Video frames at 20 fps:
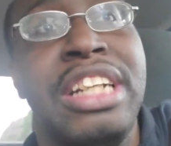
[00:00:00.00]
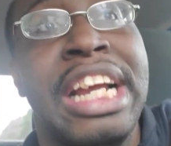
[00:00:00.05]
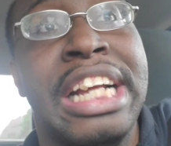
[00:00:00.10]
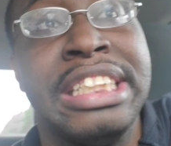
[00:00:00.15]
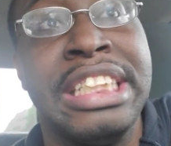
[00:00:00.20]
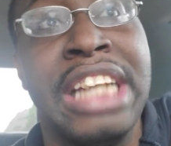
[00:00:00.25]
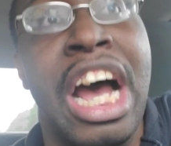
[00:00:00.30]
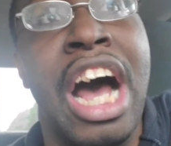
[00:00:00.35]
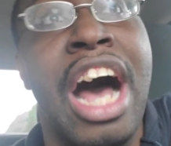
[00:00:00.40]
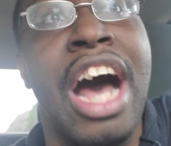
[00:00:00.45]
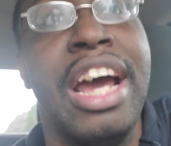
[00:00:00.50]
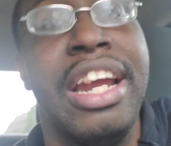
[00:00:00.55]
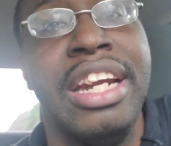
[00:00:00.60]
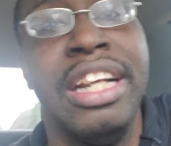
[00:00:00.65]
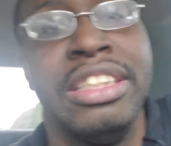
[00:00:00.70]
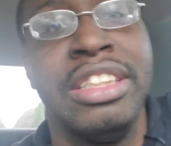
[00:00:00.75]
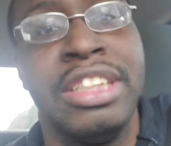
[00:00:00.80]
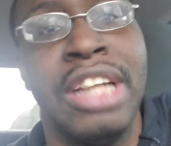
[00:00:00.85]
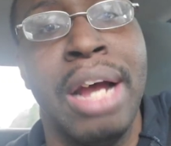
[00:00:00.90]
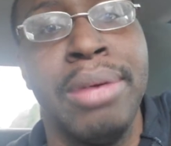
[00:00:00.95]
gets hot and
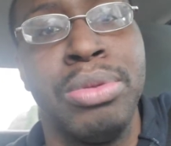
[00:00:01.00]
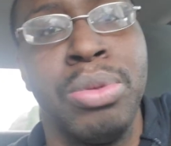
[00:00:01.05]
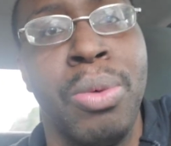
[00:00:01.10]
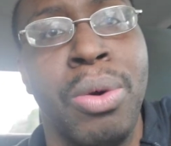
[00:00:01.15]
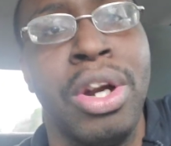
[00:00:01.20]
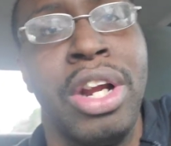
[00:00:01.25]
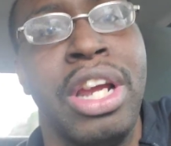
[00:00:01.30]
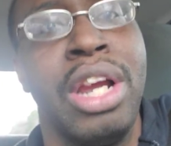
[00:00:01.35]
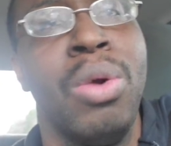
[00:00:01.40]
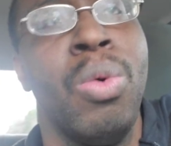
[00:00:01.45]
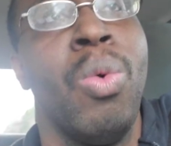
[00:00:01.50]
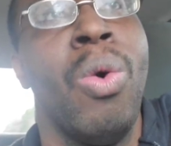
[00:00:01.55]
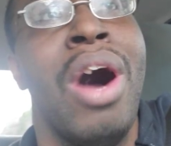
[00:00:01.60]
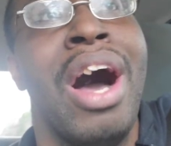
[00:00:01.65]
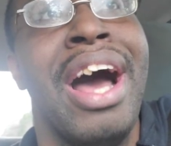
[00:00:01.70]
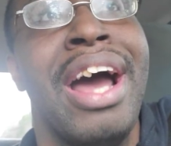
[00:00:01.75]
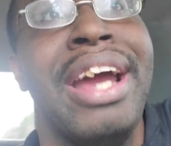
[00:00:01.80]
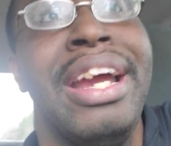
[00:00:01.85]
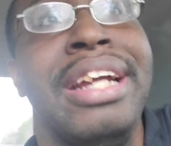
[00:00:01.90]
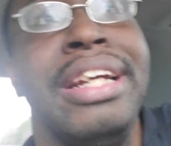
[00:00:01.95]
it stops working,
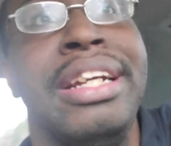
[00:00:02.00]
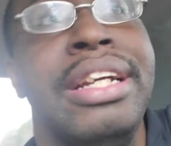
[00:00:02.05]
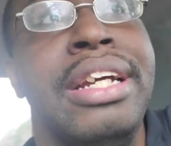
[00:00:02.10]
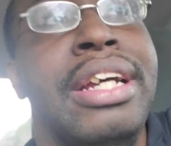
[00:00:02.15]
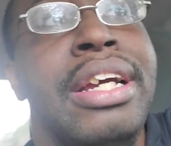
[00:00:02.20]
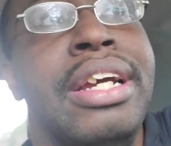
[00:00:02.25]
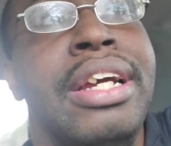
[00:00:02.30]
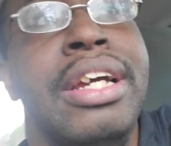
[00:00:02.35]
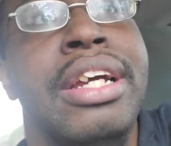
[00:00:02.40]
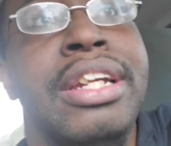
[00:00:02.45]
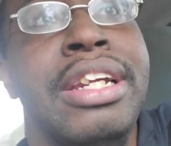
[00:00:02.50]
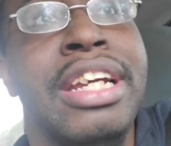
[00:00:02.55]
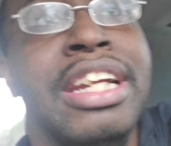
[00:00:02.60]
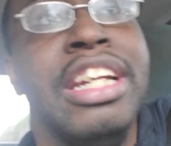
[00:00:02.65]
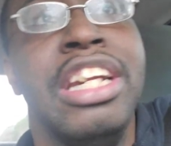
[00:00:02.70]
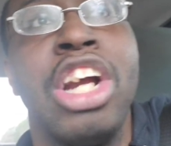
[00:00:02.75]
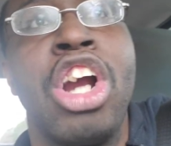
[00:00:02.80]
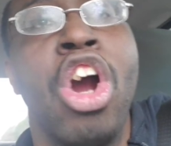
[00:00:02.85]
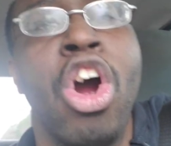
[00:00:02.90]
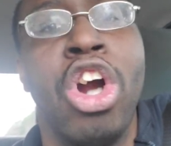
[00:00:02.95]
why didn't
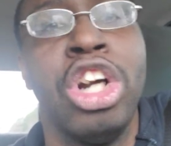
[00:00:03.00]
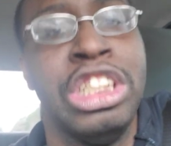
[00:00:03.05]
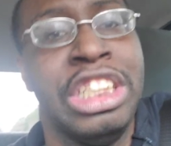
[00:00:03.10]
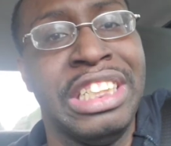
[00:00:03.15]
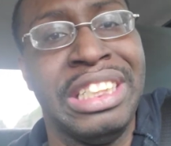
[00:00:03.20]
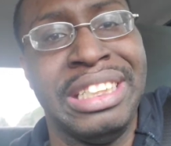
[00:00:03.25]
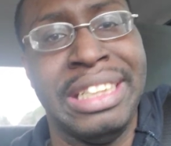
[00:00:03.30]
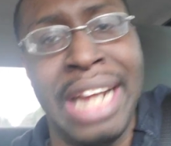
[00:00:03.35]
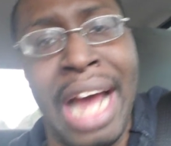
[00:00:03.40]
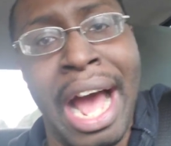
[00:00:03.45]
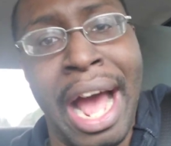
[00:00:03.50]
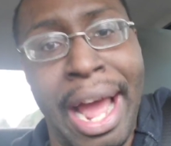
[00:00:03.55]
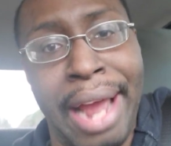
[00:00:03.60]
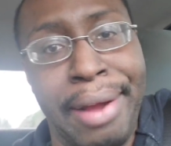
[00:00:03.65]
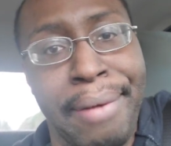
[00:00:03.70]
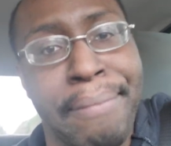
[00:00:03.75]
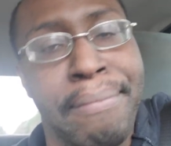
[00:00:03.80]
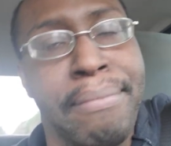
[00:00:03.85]
the car just die?